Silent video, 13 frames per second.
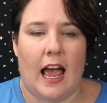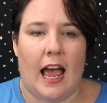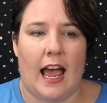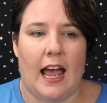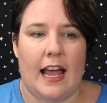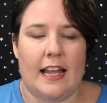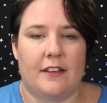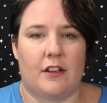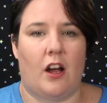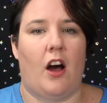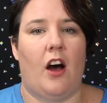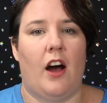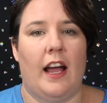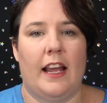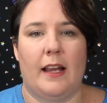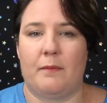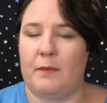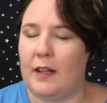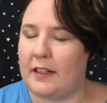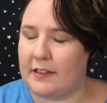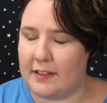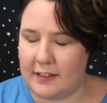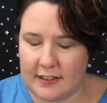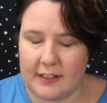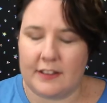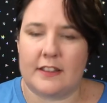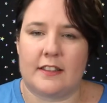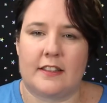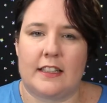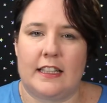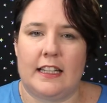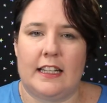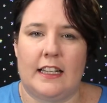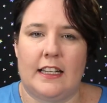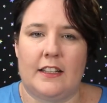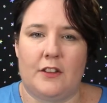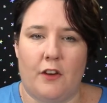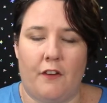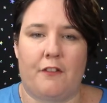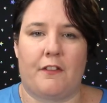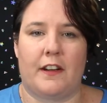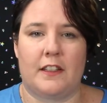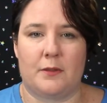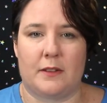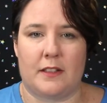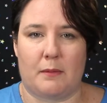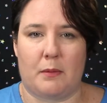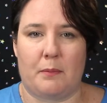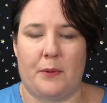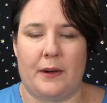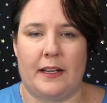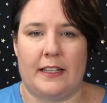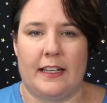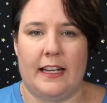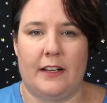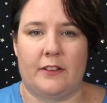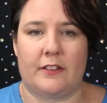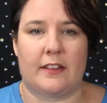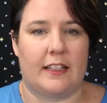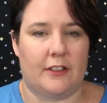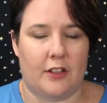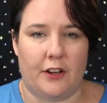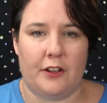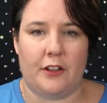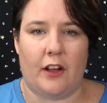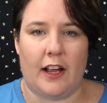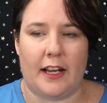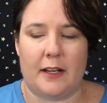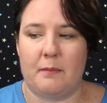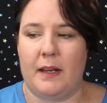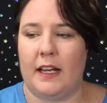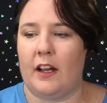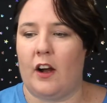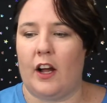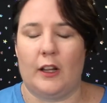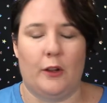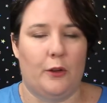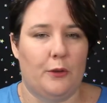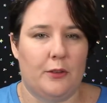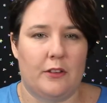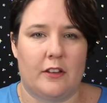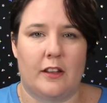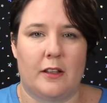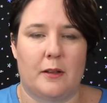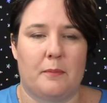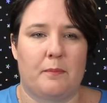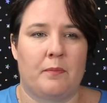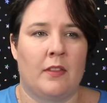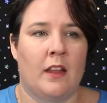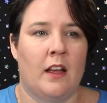And I am seriously not friends with double pointed needles. They don't like me. I lose them.